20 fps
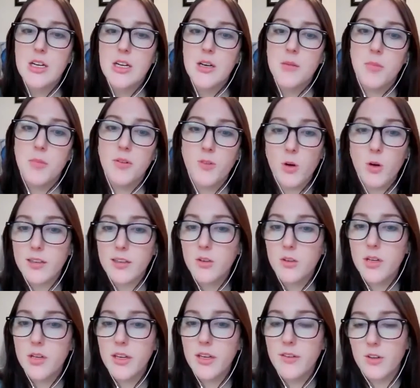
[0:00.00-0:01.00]
Before I go
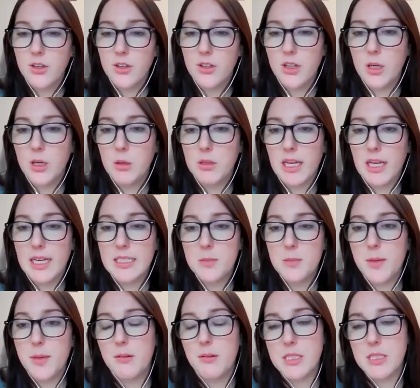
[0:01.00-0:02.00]
any further, I would like to
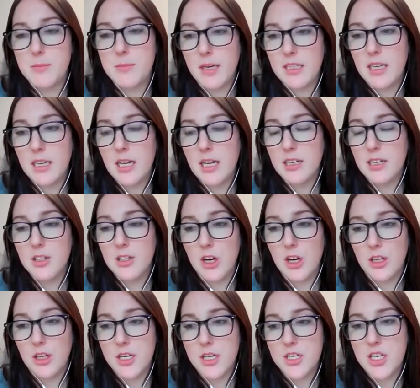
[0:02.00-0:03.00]
pay respect and
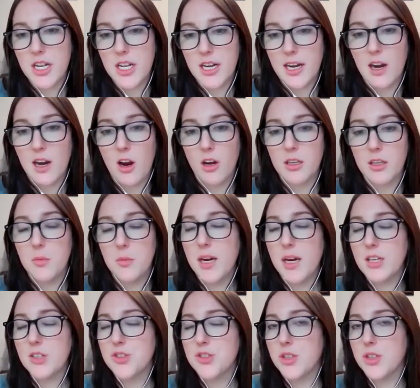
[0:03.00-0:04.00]
acknowledge that I occupy
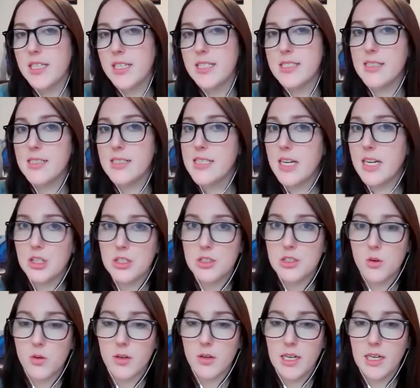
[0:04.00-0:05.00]
Treaty 6
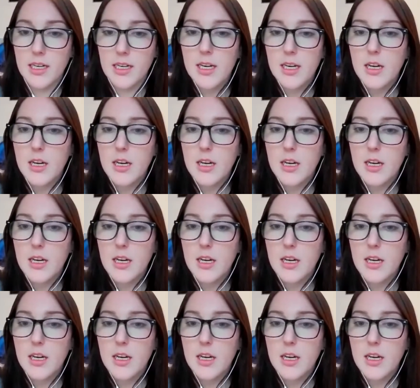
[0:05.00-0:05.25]
territory,